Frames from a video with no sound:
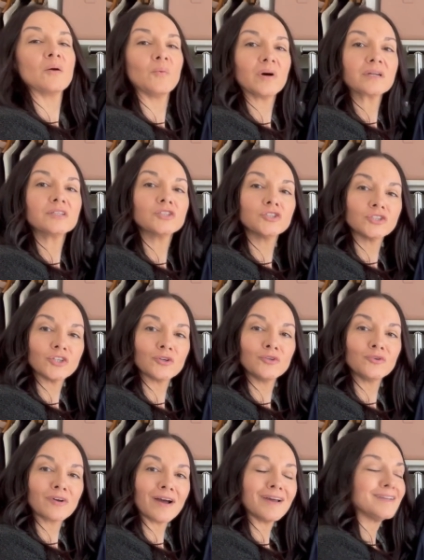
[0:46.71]
wanted to show
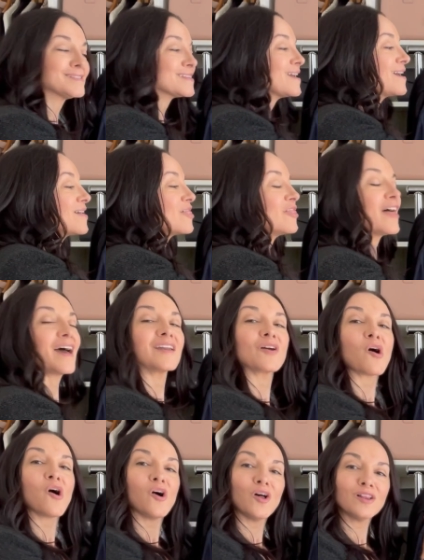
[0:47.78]
you guys that
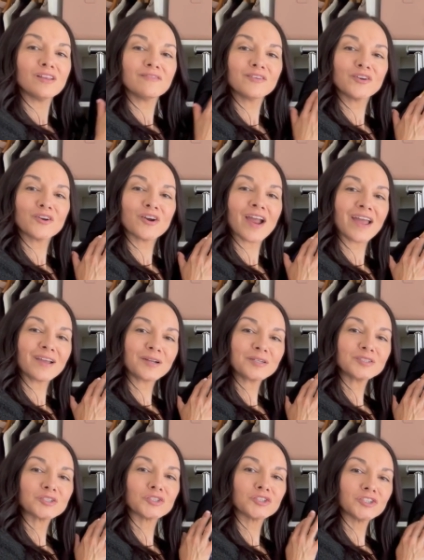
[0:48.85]
all of your
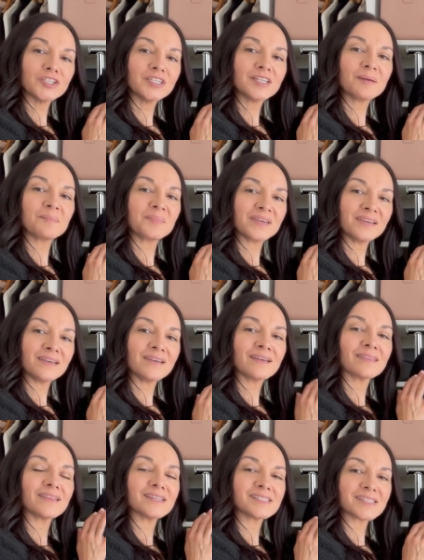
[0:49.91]
hangers should be
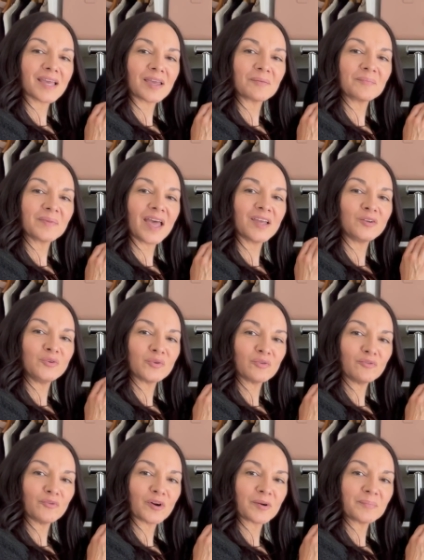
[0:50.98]
the same and
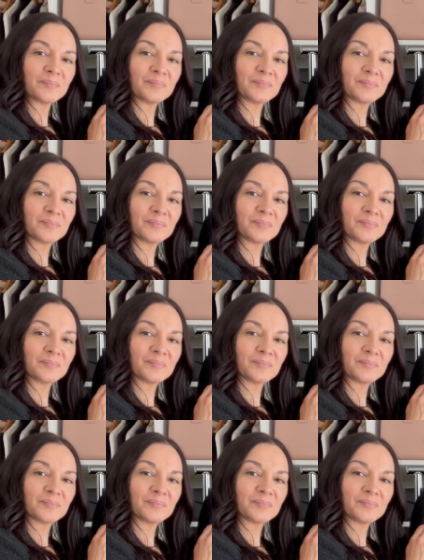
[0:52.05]
uniform.